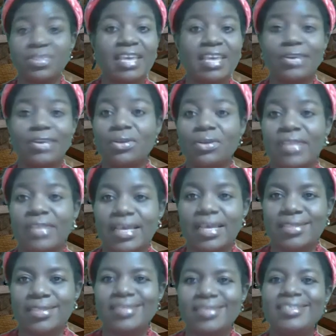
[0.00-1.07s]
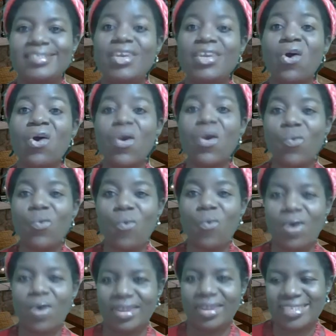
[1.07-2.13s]
all that, they all
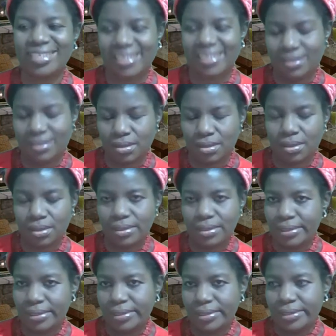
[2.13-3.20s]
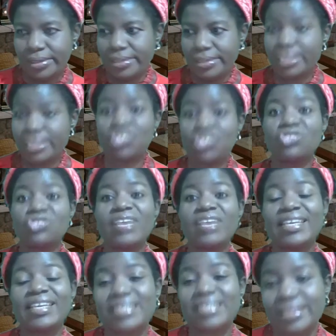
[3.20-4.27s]
walked, they
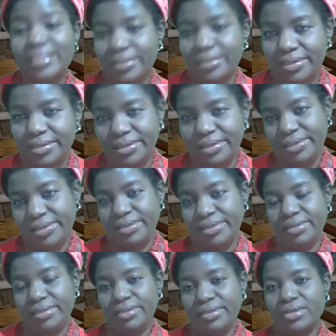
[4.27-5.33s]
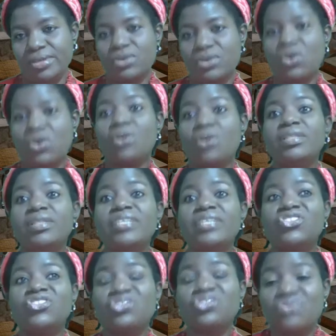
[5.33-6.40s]
trekked on the
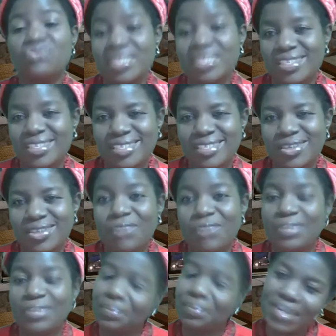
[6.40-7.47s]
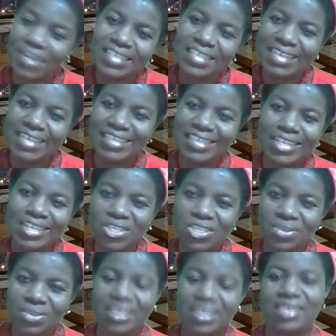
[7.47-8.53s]
streets of the present day
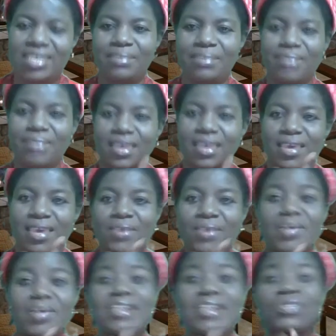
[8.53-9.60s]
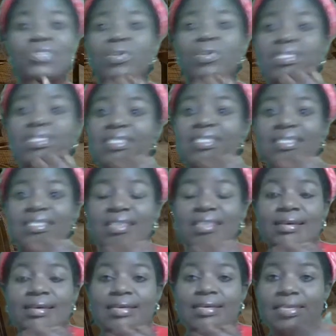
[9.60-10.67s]
Turkey when it was
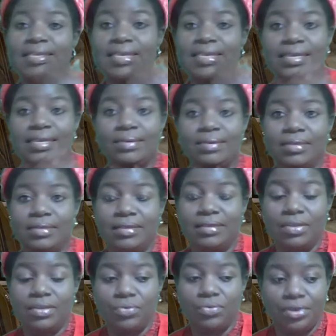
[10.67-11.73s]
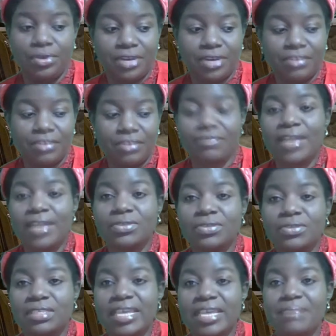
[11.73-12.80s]
they refer to
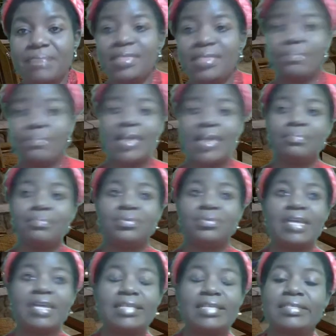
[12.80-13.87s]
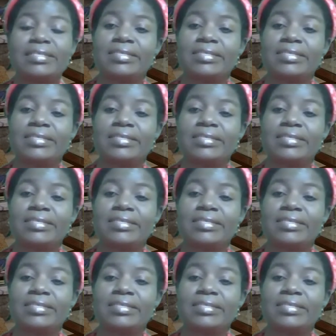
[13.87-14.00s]
them in the Bible as